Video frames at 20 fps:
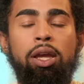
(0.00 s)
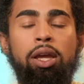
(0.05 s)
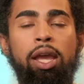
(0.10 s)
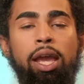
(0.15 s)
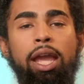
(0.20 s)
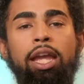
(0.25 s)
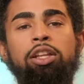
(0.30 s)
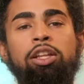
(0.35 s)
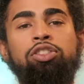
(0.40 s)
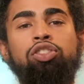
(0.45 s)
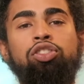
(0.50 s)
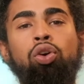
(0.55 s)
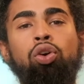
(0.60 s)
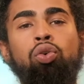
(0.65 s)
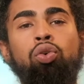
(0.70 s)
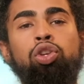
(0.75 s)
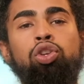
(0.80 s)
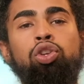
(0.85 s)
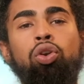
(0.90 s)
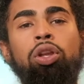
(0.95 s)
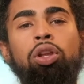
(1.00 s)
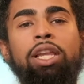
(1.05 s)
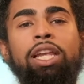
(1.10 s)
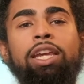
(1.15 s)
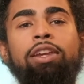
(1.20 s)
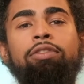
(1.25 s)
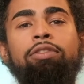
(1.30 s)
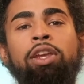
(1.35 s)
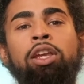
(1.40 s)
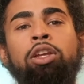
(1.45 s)
And so you're
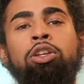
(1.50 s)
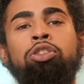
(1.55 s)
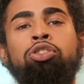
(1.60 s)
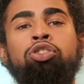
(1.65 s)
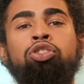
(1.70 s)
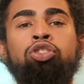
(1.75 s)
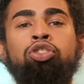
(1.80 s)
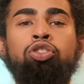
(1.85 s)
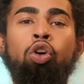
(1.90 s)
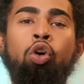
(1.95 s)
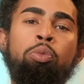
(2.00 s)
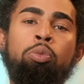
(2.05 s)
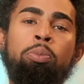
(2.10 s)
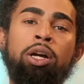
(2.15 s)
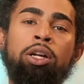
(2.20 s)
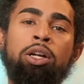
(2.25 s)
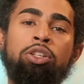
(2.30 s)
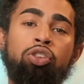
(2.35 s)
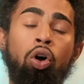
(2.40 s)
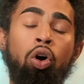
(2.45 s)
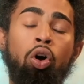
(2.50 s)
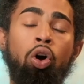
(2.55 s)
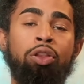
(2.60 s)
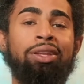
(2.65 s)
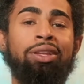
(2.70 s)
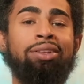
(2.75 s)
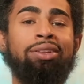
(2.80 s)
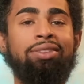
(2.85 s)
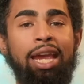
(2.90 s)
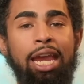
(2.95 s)
leaving so much on the
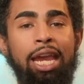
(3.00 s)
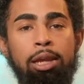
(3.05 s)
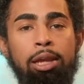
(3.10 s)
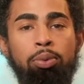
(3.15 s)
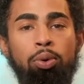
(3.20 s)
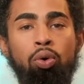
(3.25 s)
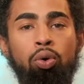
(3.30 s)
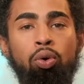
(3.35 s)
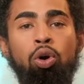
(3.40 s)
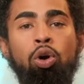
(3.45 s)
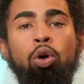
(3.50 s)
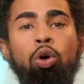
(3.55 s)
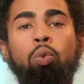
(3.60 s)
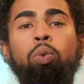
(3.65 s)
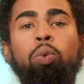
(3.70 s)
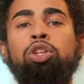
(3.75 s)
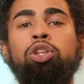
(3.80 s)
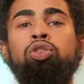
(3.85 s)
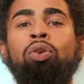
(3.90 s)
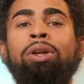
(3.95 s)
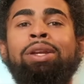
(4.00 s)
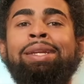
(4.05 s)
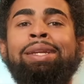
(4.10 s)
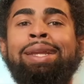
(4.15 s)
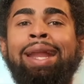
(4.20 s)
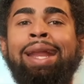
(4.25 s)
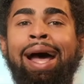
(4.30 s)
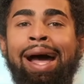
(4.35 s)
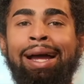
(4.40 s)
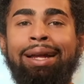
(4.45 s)
table when you're
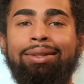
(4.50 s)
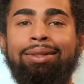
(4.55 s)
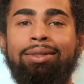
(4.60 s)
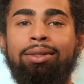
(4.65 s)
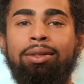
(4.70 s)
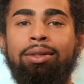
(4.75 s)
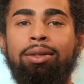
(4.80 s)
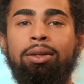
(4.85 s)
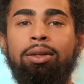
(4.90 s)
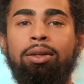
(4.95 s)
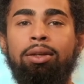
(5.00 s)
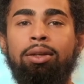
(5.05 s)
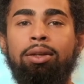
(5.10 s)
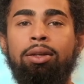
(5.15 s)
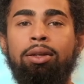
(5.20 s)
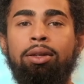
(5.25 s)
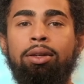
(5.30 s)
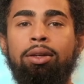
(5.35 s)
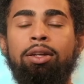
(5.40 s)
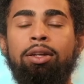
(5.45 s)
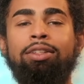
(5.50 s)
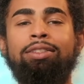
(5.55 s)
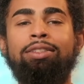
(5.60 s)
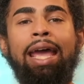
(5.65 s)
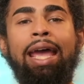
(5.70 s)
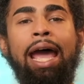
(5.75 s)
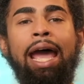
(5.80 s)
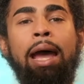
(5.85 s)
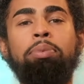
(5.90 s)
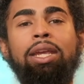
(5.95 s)
not
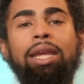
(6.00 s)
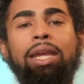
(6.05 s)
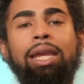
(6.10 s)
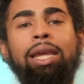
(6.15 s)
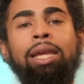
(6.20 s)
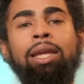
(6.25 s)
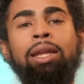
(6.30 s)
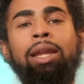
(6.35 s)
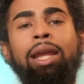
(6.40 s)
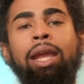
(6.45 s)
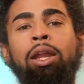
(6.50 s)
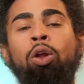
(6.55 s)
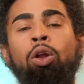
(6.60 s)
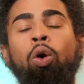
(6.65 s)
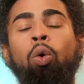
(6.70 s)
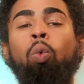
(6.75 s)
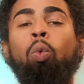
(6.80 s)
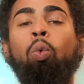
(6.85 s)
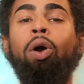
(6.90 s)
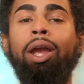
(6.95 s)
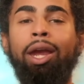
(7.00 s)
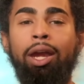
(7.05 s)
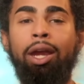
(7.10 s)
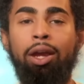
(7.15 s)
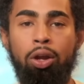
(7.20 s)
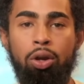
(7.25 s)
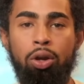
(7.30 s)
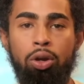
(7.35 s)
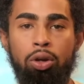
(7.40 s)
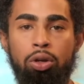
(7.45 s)
tapped in and
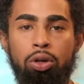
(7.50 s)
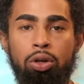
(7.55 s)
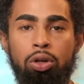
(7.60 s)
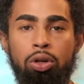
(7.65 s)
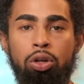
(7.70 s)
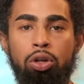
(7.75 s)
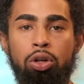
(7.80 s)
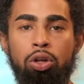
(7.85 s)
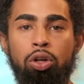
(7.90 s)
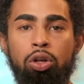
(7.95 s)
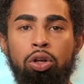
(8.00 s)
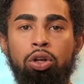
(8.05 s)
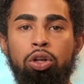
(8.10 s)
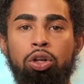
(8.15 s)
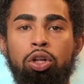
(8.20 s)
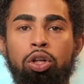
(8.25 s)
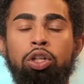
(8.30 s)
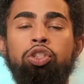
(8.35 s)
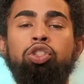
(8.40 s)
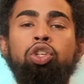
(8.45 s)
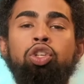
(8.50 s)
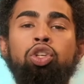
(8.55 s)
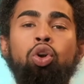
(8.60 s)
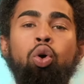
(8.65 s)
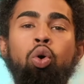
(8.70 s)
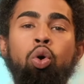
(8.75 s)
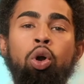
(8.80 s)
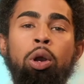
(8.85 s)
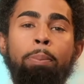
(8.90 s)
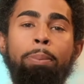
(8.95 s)
aware to
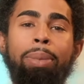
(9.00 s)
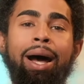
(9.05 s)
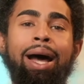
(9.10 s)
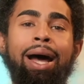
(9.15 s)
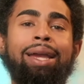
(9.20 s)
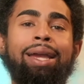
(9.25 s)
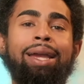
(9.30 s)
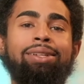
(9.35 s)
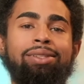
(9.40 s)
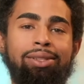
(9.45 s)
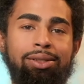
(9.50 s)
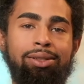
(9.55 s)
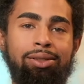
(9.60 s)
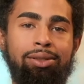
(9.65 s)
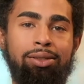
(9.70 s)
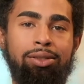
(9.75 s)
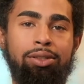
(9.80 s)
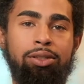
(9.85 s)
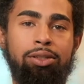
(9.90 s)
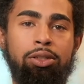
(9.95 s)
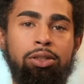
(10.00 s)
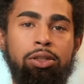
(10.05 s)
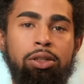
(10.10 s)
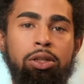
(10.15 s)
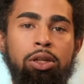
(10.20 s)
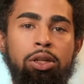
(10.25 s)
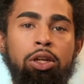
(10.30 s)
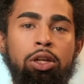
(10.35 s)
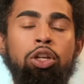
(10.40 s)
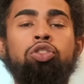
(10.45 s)
your biases,
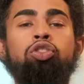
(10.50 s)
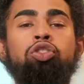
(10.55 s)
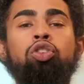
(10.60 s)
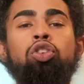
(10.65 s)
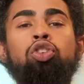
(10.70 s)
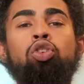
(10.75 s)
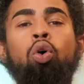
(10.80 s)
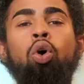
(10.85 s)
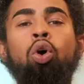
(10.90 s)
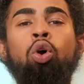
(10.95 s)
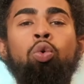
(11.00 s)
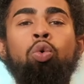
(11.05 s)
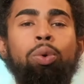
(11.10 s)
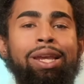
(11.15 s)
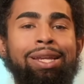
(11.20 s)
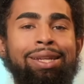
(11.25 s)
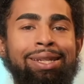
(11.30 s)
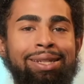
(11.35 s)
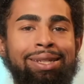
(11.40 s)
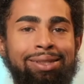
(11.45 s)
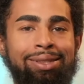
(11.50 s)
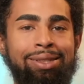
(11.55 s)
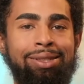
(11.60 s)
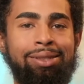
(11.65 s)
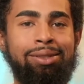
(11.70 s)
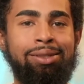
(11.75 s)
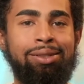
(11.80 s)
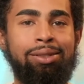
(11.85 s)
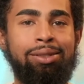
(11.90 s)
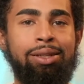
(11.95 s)
to your
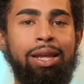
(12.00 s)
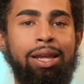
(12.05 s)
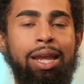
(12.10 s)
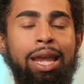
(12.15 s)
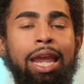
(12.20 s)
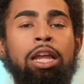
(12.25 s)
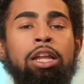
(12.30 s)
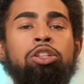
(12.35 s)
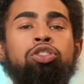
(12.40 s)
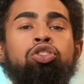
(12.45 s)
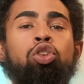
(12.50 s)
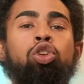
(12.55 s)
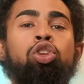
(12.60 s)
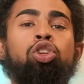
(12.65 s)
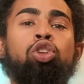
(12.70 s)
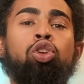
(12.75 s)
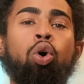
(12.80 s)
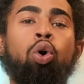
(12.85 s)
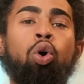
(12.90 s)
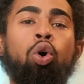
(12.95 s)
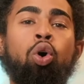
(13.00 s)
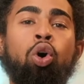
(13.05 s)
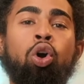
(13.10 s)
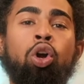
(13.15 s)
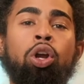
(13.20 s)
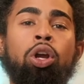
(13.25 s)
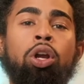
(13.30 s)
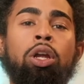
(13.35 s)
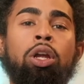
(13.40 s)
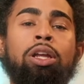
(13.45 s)
weaknesses, and to
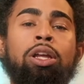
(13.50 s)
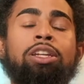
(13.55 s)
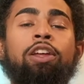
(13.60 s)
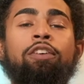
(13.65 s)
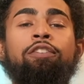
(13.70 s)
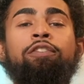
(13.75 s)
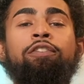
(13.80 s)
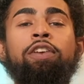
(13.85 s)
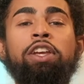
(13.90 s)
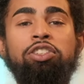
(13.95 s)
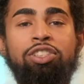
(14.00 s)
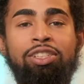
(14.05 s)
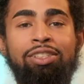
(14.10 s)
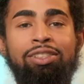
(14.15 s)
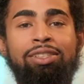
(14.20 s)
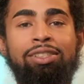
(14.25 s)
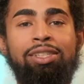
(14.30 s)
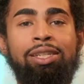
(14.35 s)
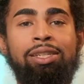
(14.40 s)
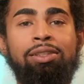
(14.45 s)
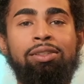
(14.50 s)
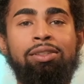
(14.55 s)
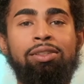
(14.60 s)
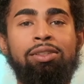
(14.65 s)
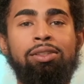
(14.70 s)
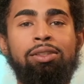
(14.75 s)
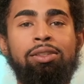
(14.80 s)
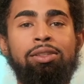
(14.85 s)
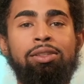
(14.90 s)
your deficiencies